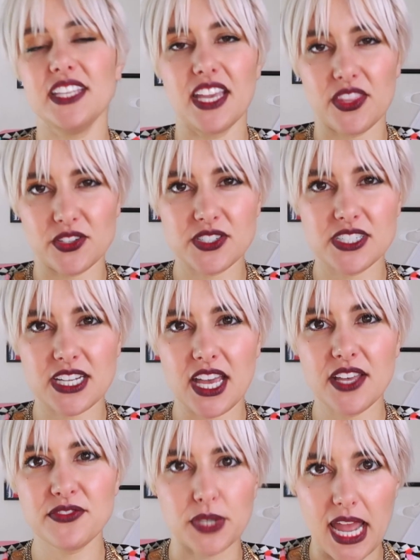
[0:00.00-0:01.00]
the other
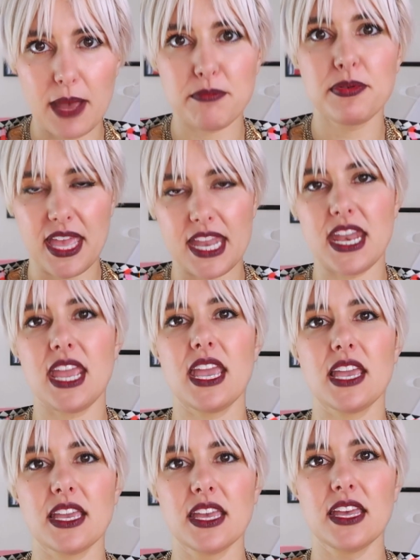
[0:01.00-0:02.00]
stuff. Prep, pinning,